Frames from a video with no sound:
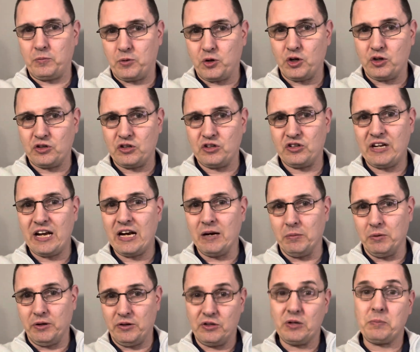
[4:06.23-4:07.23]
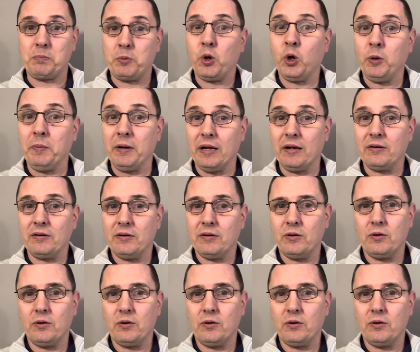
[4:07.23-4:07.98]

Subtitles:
sustainable? Is it permanent?